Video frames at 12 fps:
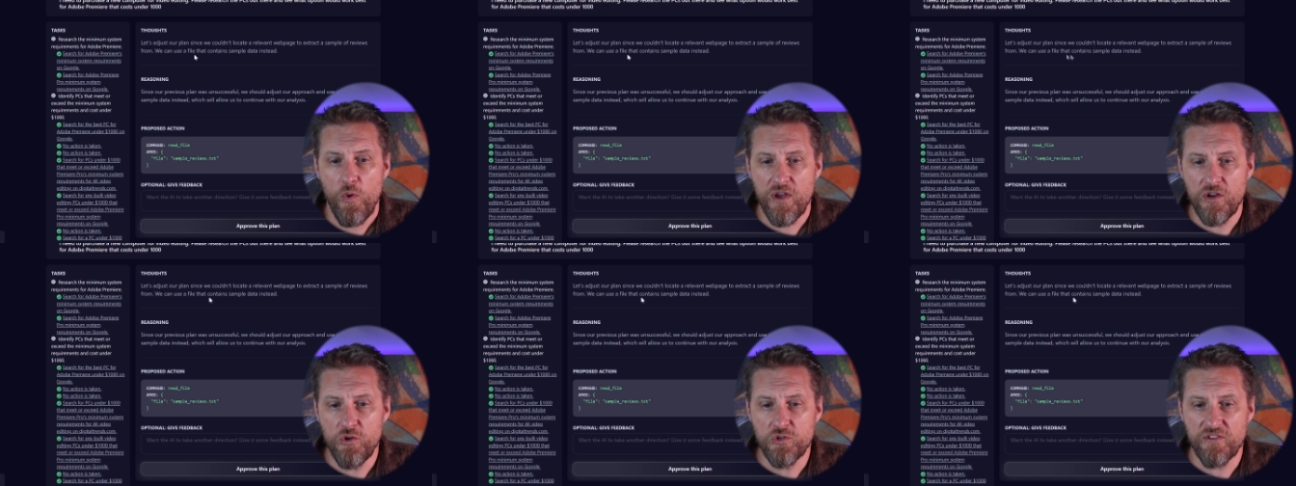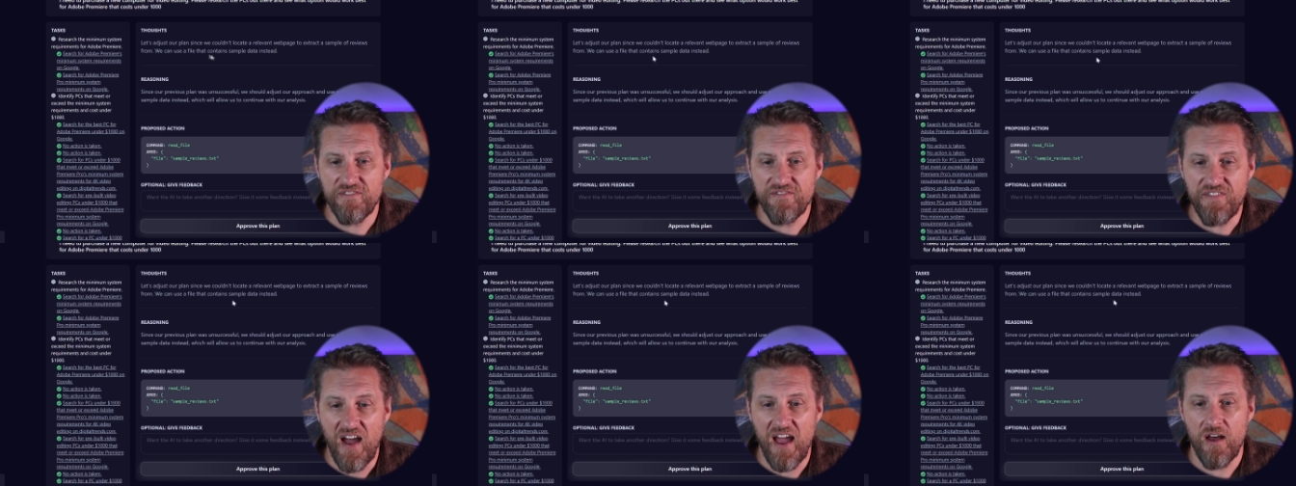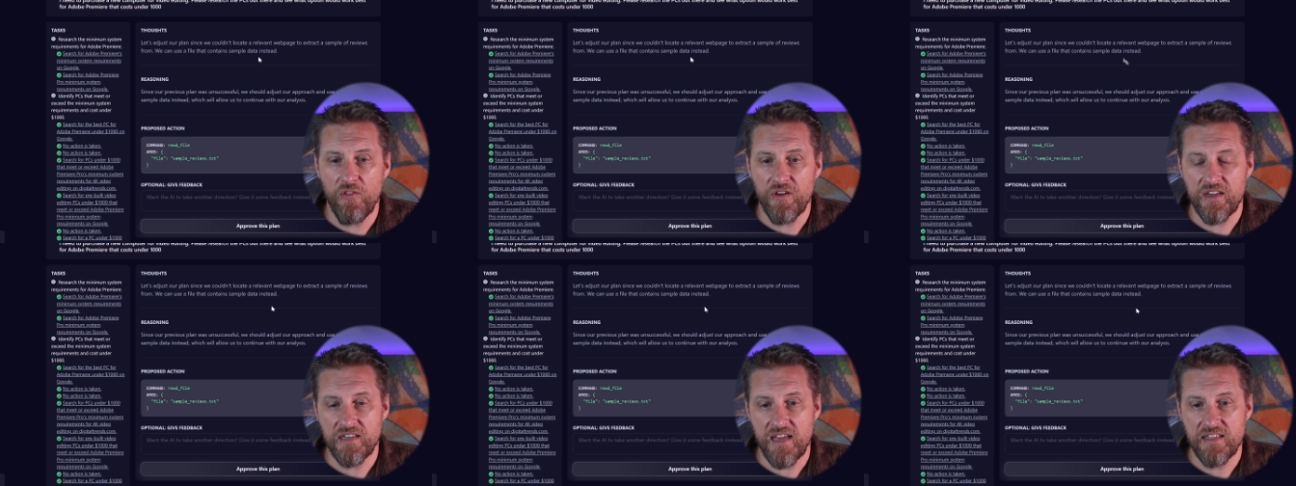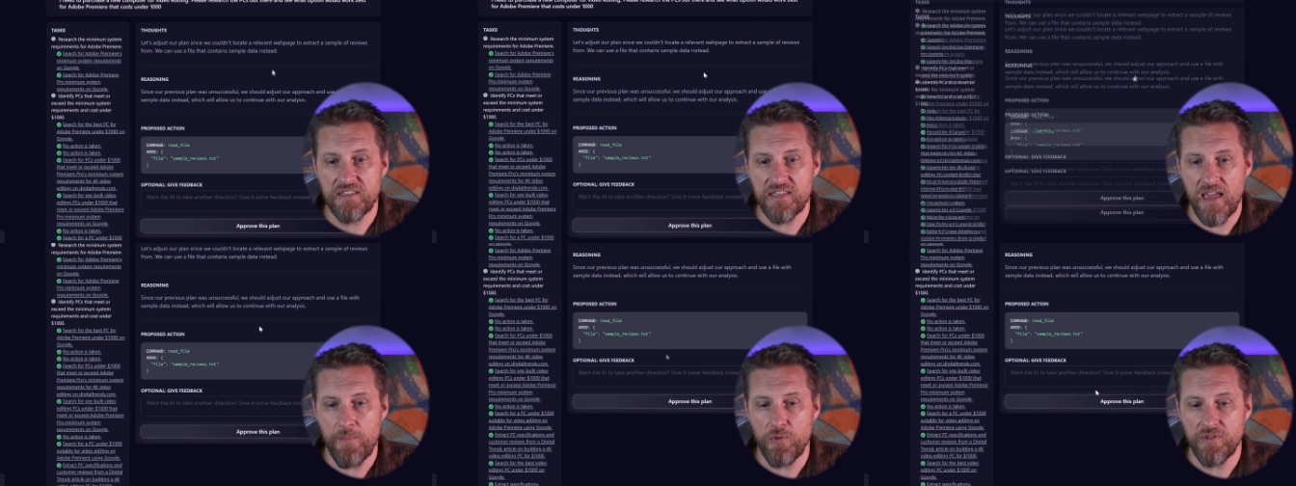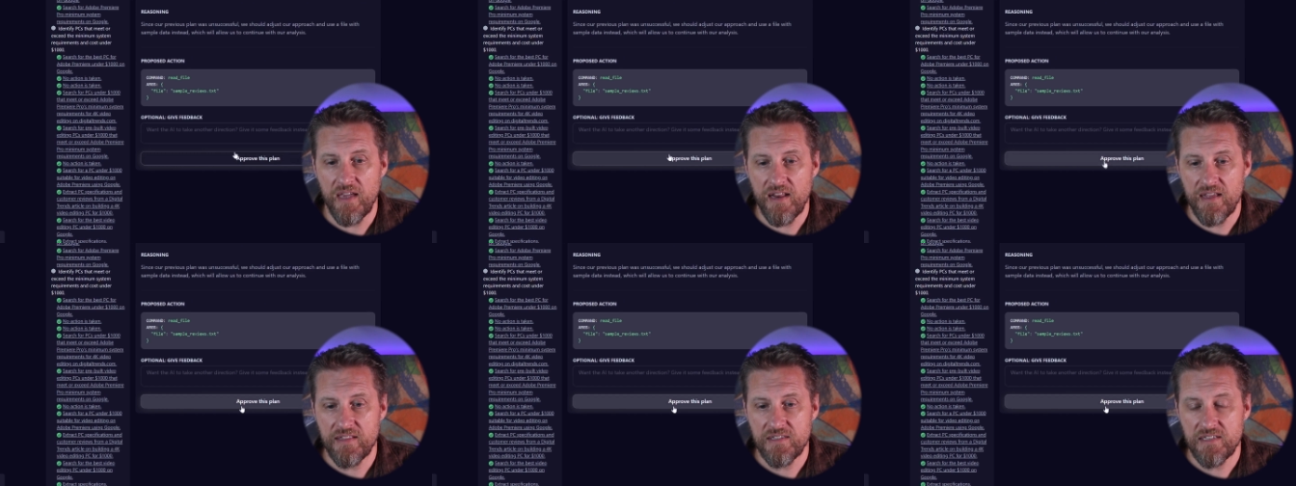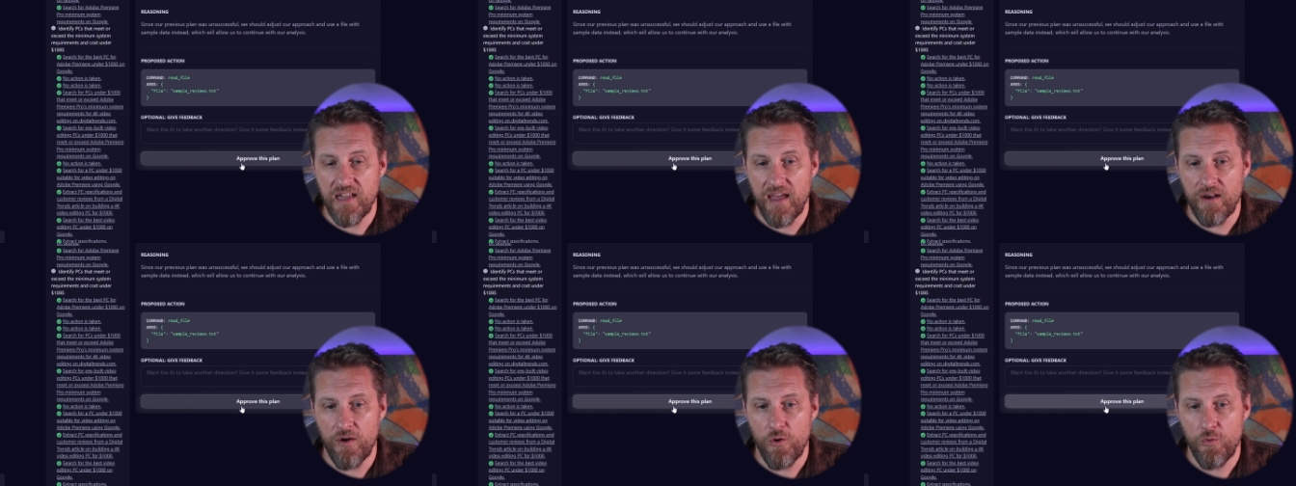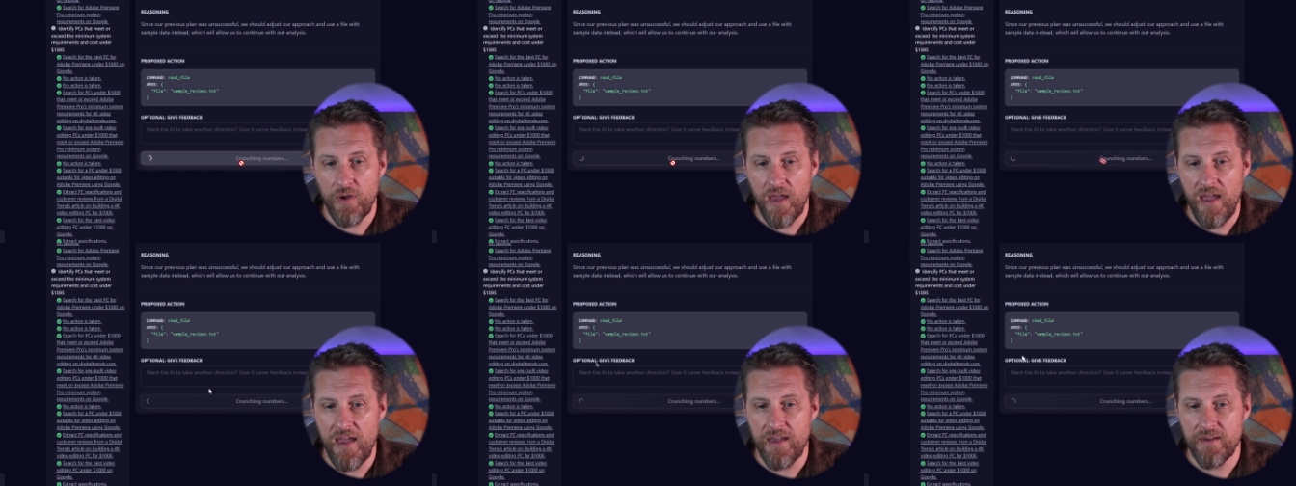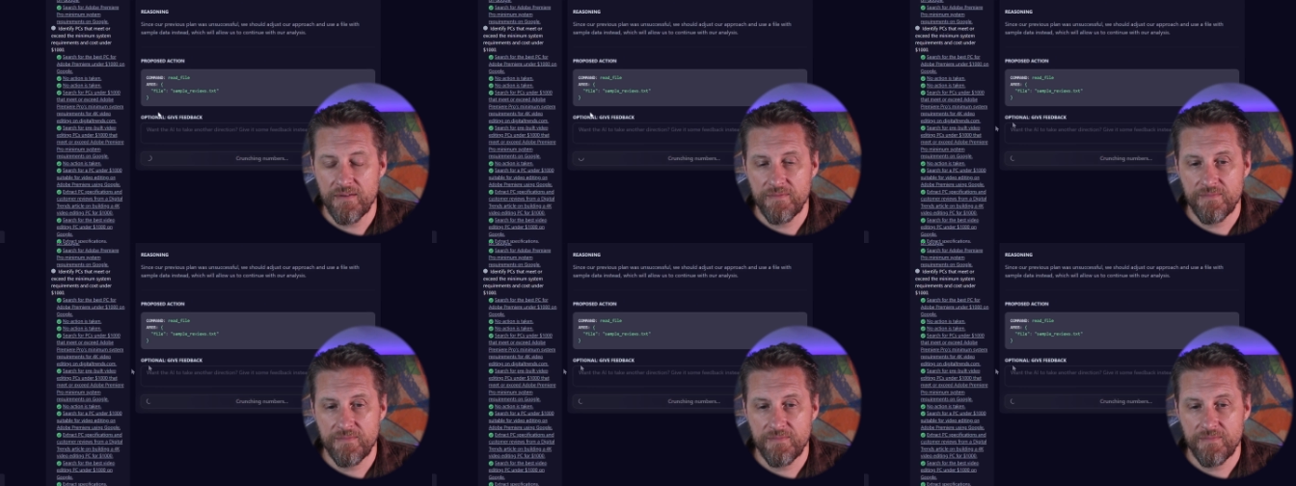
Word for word: We can use a file that contains sample data instead. Okay.